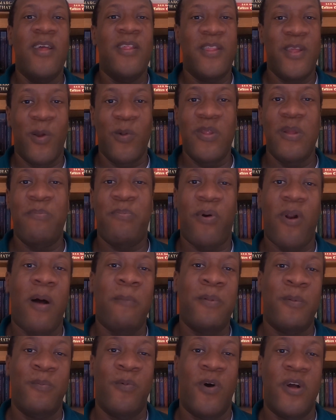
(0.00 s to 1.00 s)
The only
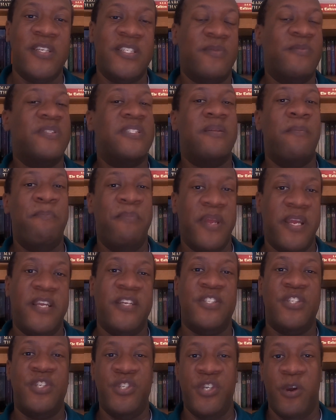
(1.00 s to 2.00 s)
problem was it was the
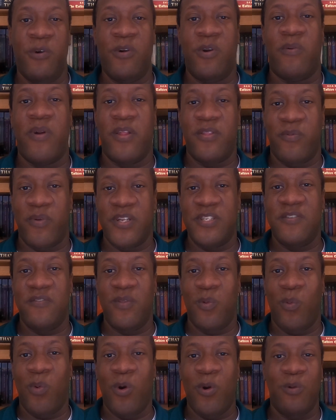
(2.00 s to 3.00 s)
biggest joke around the rest of
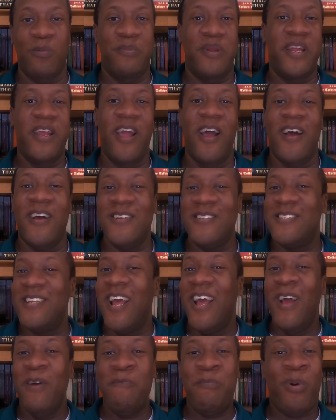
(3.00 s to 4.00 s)
the world because
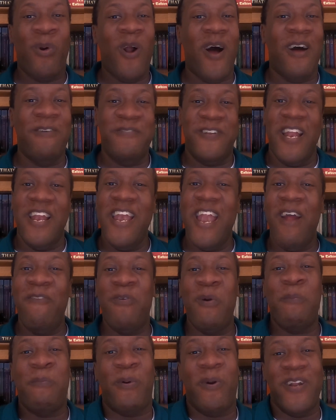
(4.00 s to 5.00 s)
Pravda
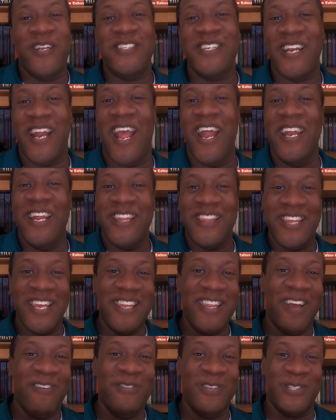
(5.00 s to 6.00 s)
never printed
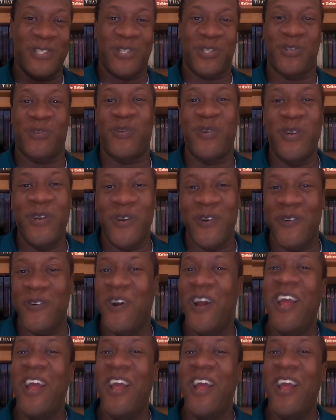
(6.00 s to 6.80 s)
anything that was true.